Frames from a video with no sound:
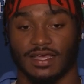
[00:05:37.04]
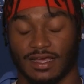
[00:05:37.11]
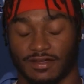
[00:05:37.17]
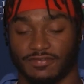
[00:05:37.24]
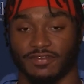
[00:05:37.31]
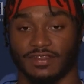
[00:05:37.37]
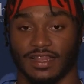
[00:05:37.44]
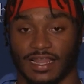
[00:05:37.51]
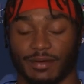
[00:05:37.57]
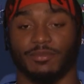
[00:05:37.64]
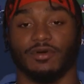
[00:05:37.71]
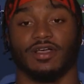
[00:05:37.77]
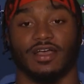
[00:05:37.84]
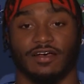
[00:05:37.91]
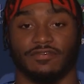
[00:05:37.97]
I feel a lot
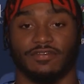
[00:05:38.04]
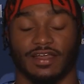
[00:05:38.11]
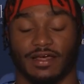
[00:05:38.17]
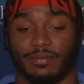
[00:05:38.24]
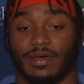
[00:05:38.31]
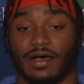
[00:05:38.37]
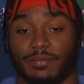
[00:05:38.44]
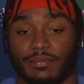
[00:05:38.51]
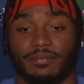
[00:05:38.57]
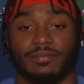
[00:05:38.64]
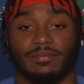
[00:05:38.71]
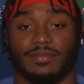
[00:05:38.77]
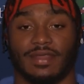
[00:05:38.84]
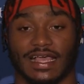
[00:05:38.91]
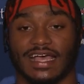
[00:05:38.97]
more confident. I'm, I'm,
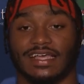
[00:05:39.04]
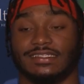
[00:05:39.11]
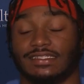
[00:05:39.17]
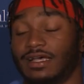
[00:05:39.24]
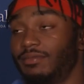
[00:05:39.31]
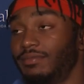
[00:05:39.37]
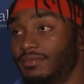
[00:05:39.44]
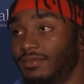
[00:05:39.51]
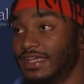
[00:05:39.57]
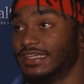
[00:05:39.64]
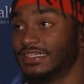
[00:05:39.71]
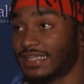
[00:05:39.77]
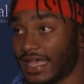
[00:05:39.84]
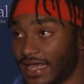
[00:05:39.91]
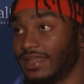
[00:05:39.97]
like I said, I'm
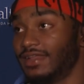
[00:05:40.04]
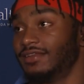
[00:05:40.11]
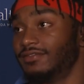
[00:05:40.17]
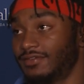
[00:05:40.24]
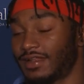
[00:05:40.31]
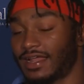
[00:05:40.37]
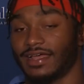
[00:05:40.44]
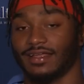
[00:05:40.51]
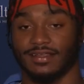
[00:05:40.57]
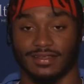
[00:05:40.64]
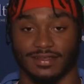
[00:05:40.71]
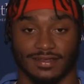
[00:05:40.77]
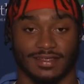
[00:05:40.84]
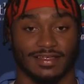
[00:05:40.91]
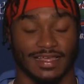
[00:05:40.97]
excited. Like,
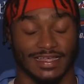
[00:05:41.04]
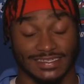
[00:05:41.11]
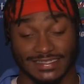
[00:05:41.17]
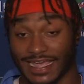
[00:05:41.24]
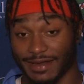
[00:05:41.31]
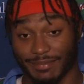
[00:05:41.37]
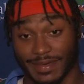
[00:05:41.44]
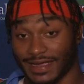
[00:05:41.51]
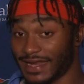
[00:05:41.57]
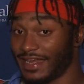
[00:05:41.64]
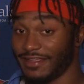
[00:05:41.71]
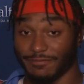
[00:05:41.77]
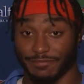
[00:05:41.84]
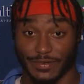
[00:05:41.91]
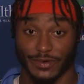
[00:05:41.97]
excited might not
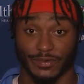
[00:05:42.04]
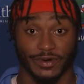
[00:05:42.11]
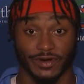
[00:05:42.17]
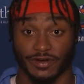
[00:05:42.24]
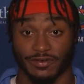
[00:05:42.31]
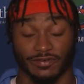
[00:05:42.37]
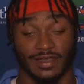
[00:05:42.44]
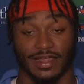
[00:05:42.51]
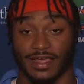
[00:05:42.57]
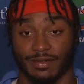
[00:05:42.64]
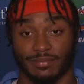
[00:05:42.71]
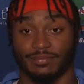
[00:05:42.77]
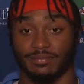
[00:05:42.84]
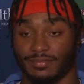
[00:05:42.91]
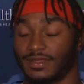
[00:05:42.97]
even be the word. Like,
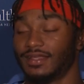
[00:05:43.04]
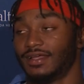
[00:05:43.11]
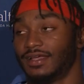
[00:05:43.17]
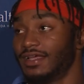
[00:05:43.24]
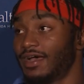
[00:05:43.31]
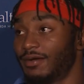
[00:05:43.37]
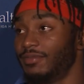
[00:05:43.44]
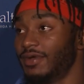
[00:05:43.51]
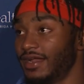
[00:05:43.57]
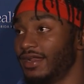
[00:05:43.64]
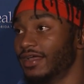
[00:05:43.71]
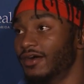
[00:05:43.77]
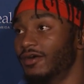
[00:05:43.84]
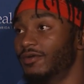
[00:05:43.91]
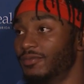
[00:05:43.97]
I'm, I'm ready to
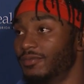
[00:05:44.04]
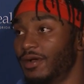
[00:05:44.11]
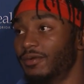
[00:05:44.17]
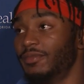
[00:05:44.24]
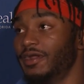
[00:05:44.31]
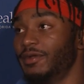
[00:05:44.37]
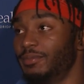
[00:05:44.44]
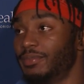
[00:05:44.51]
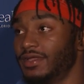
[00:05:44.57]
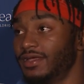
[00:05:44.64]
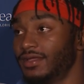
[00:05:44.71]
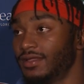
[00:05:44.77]
go. I'm ready to play.